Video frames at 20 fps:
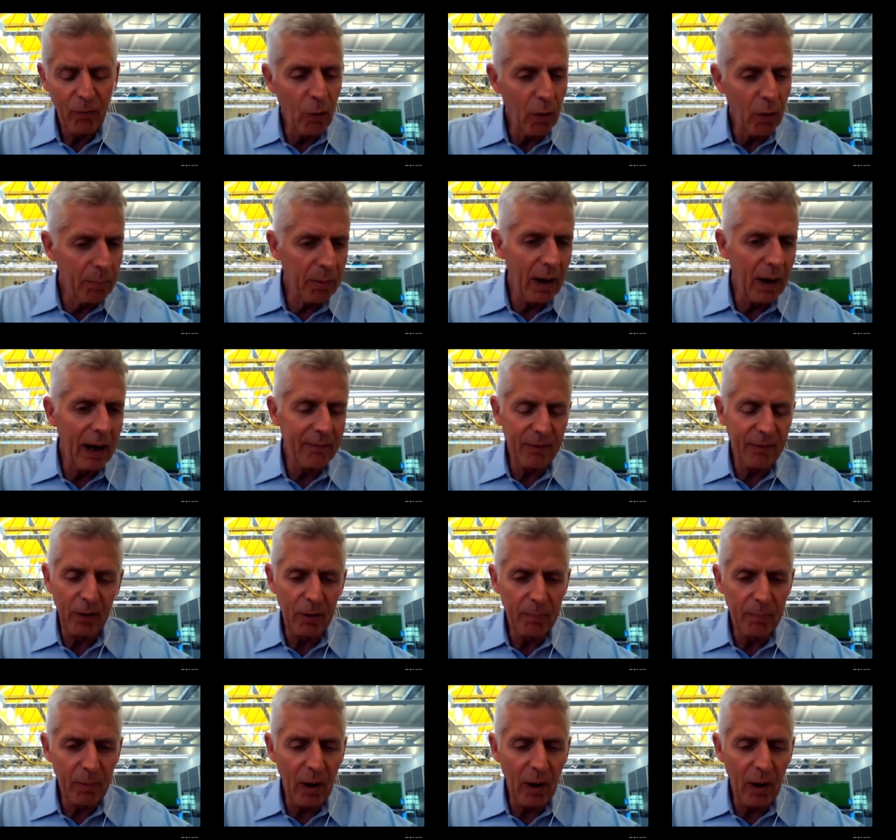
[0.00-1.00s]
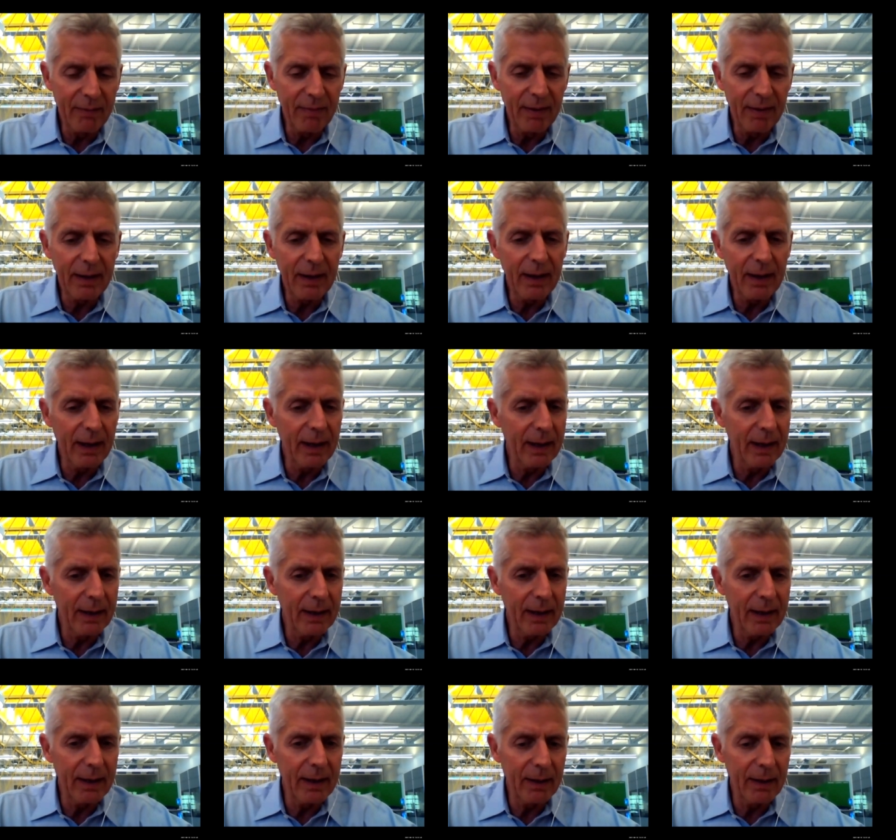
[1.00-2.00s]
for profit or private,
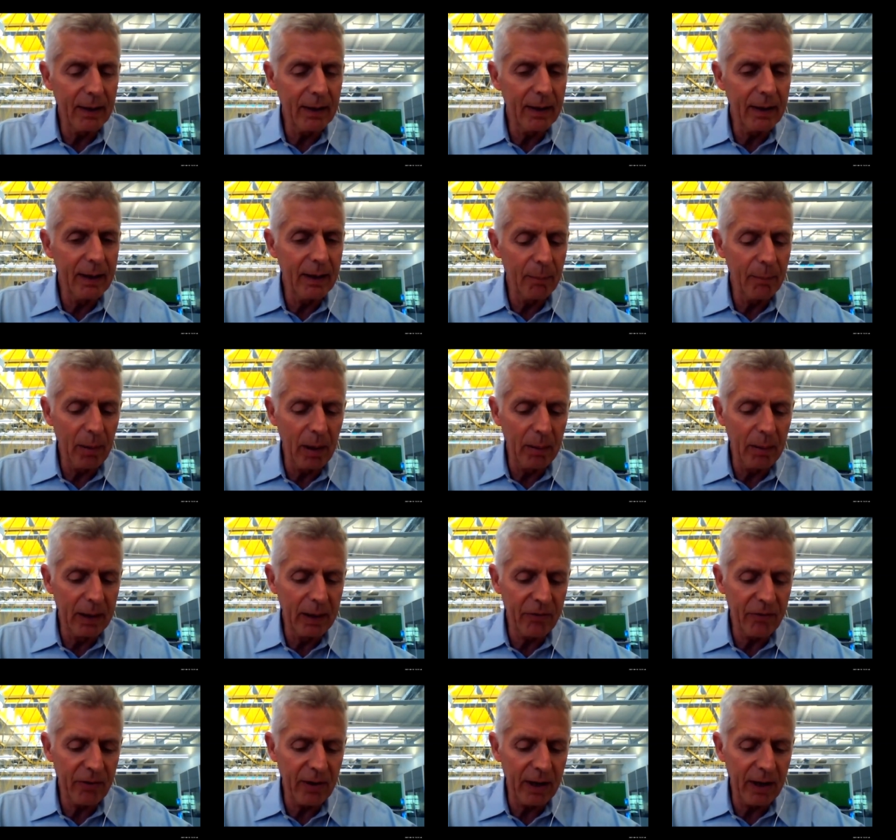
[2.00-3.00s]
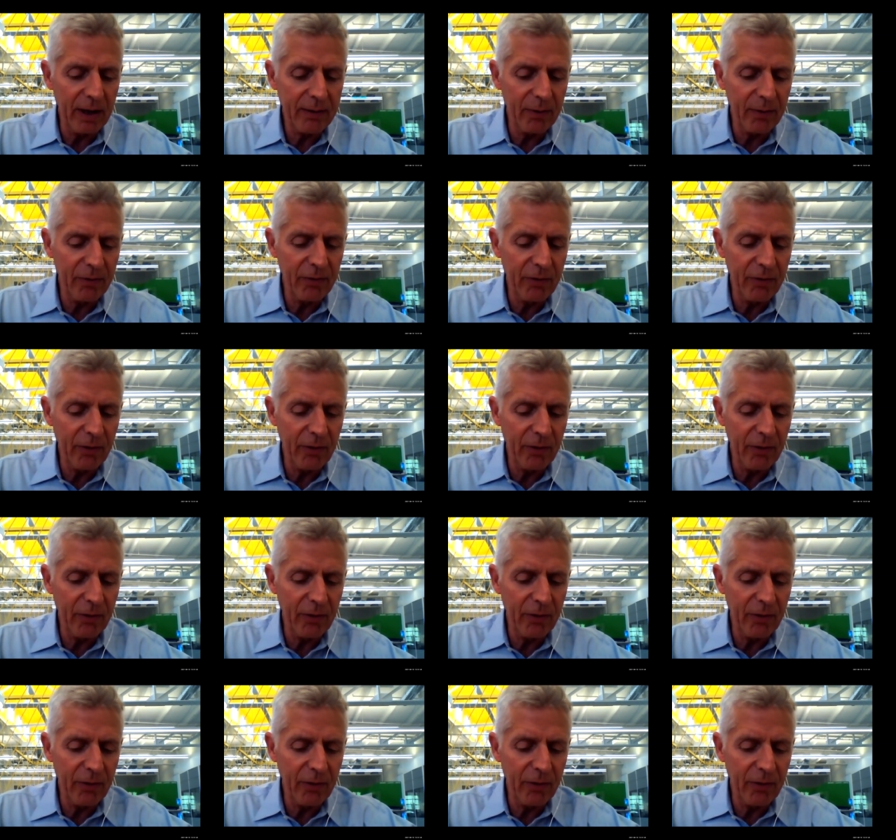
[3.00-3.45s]
and in the in the public sector.